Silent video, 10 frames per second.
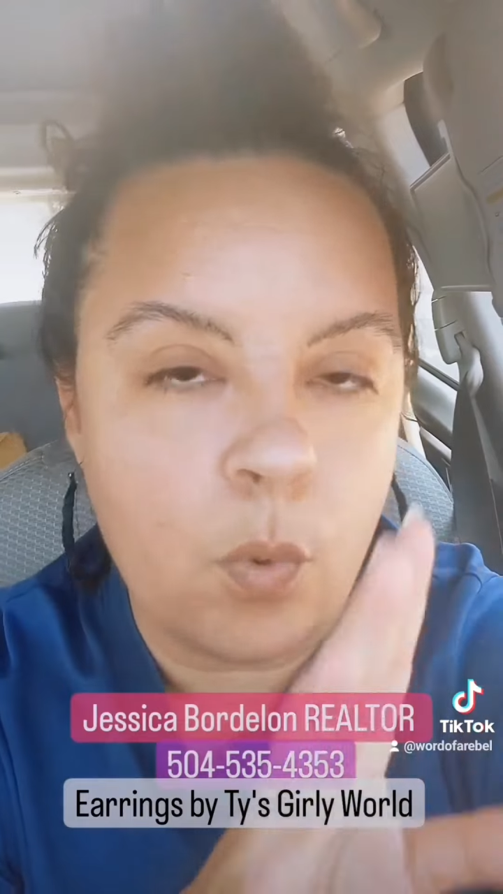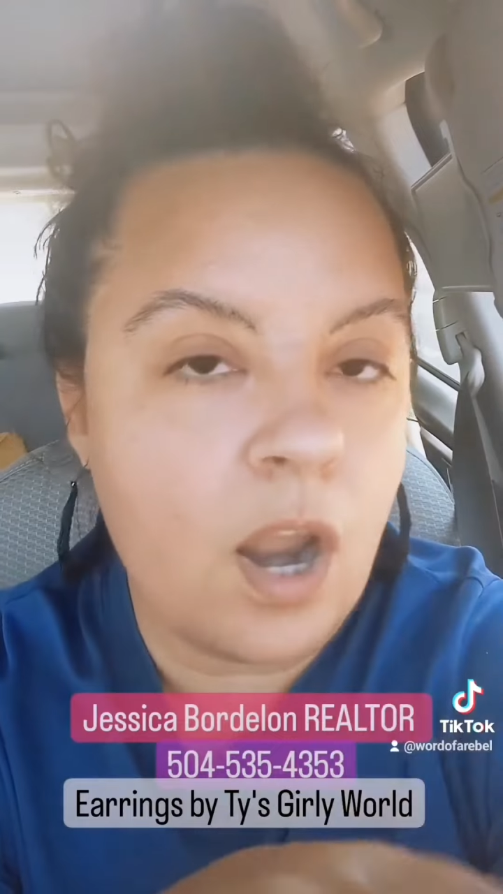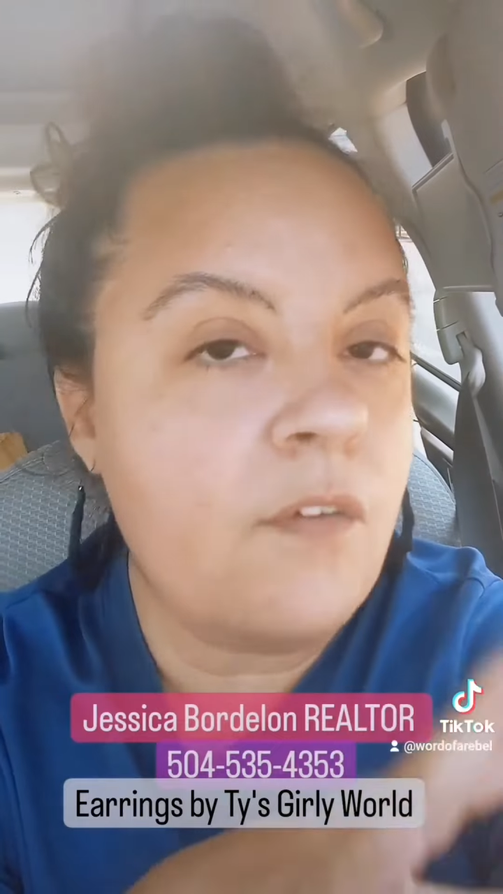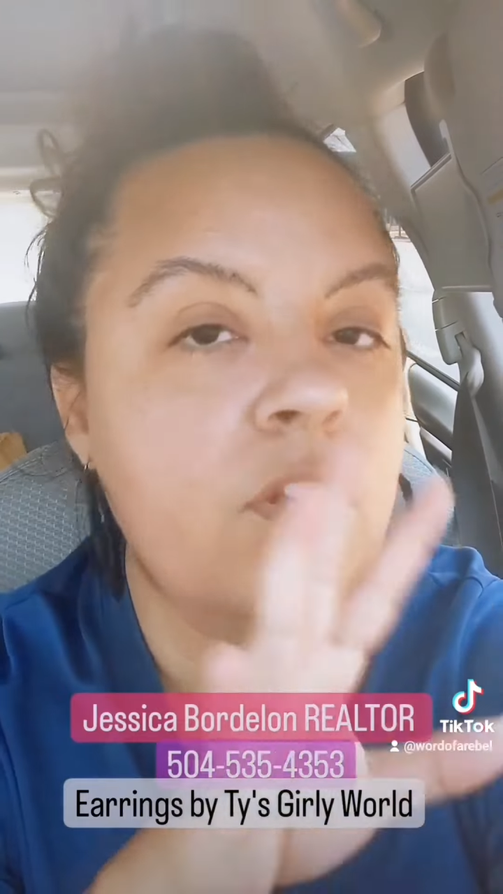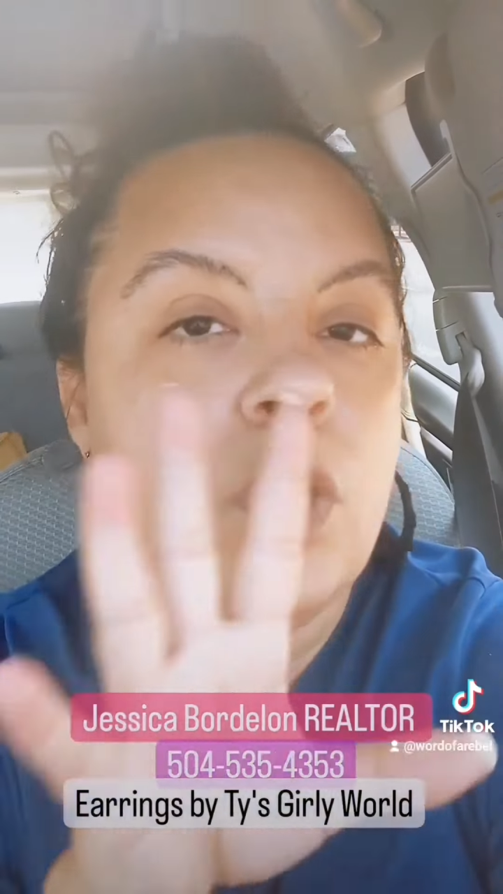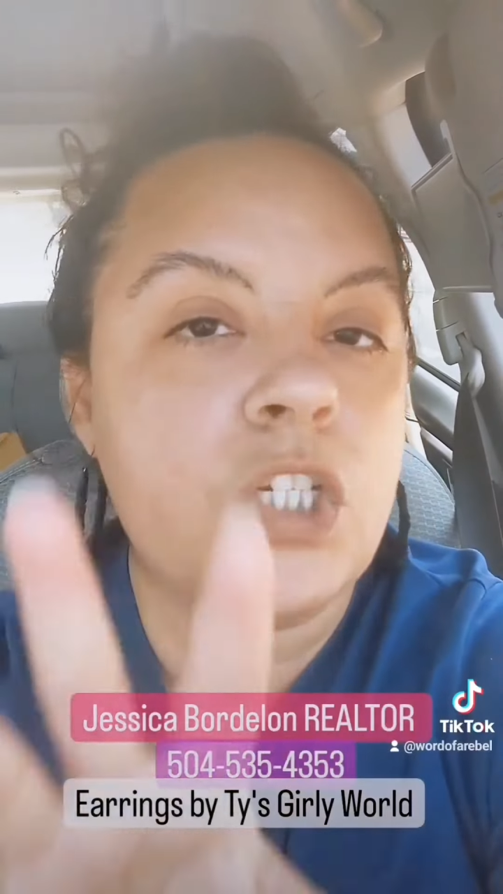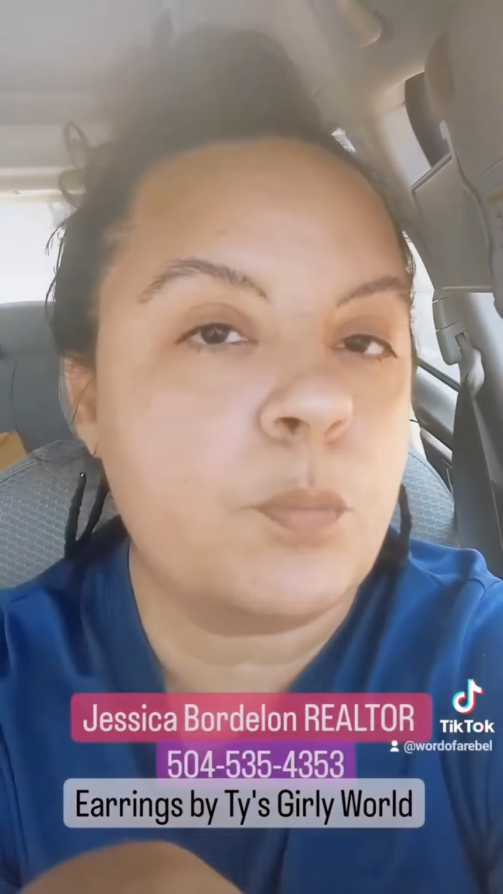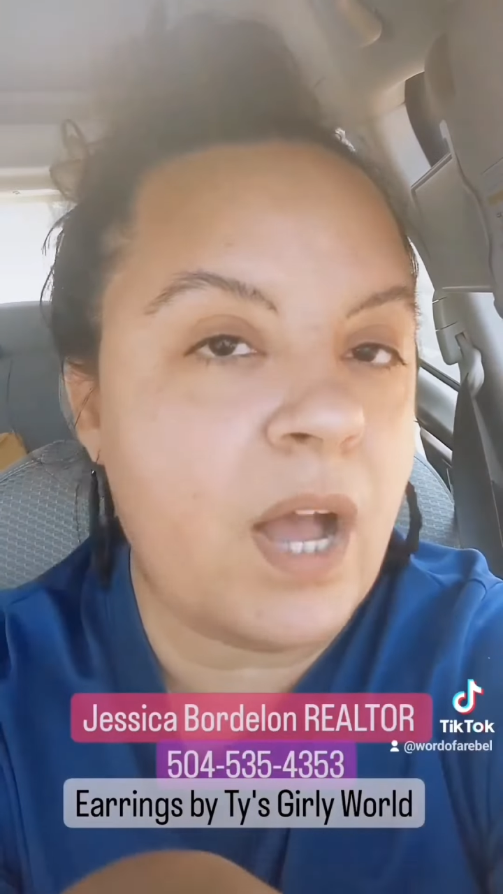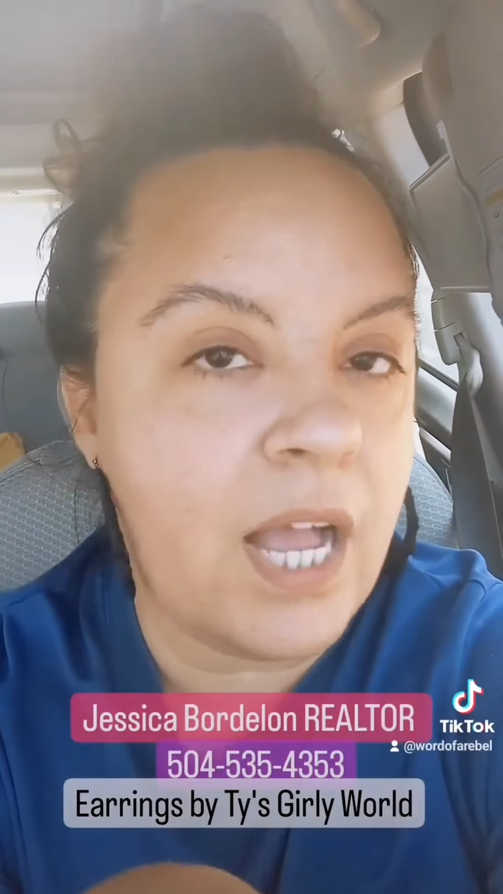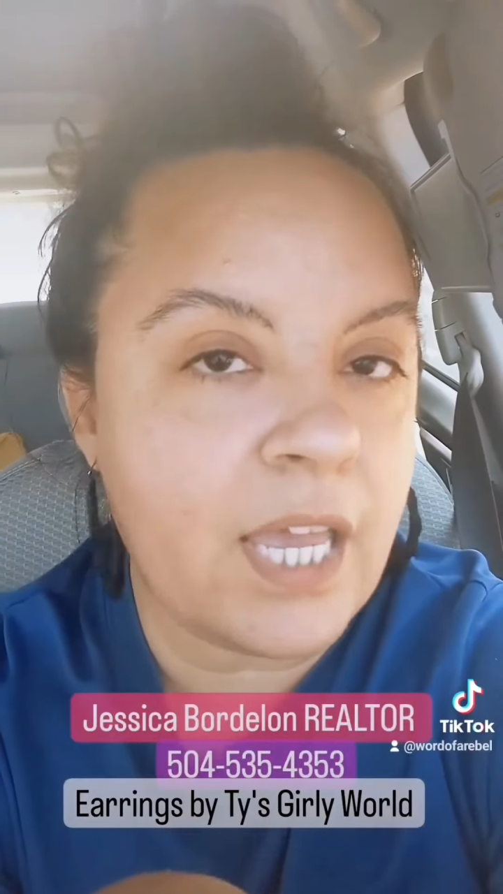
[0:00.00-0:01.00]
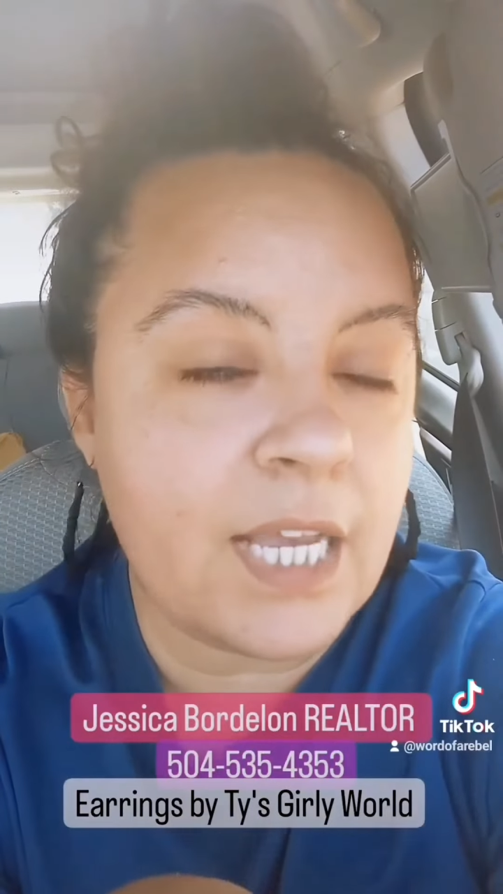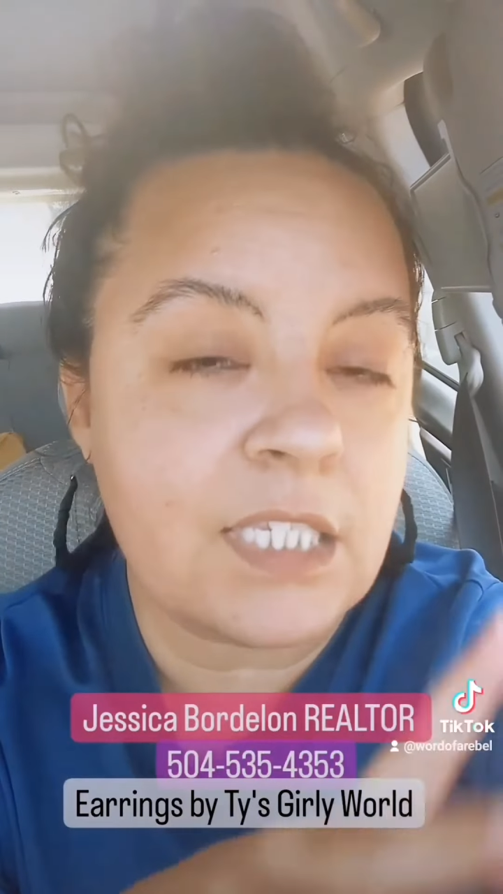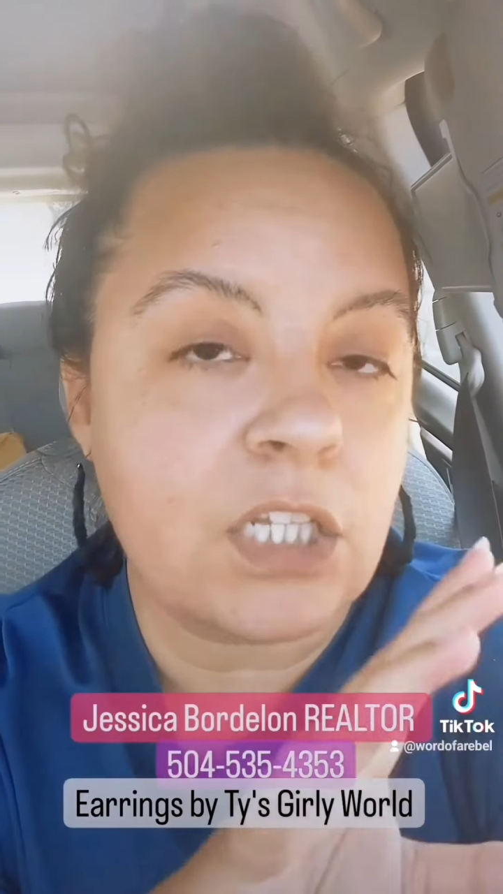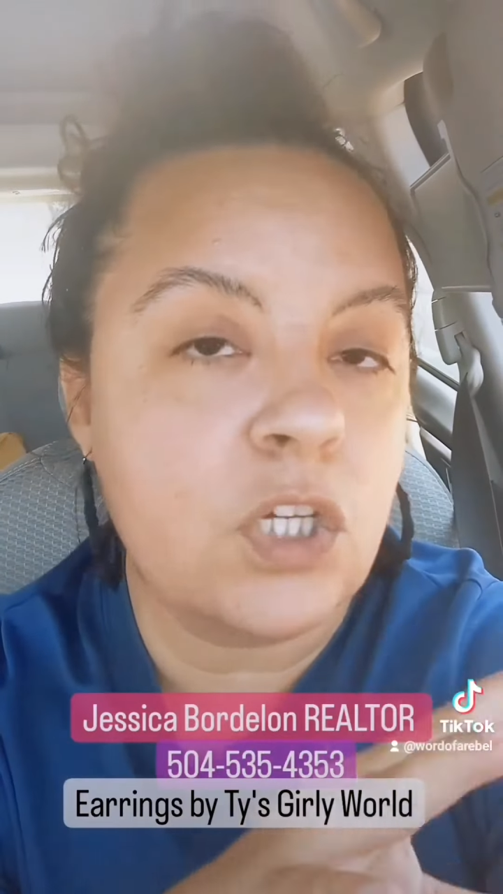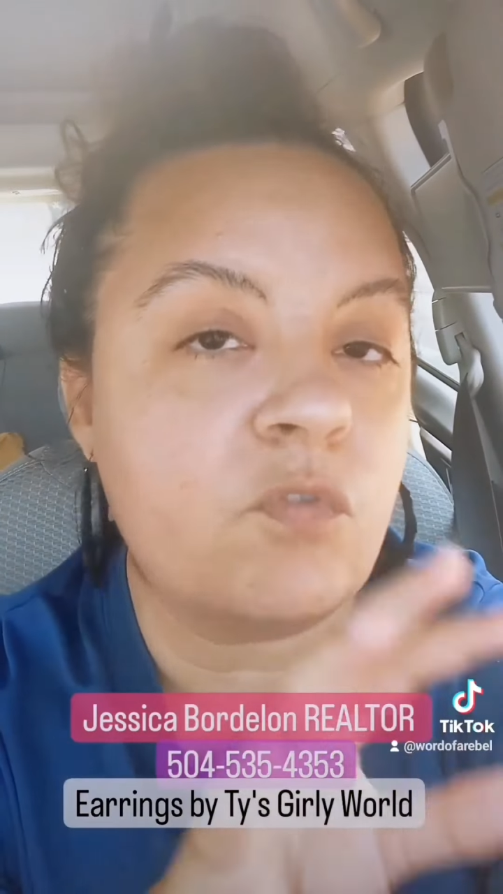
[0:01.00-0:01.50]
wherever you get your podcasting.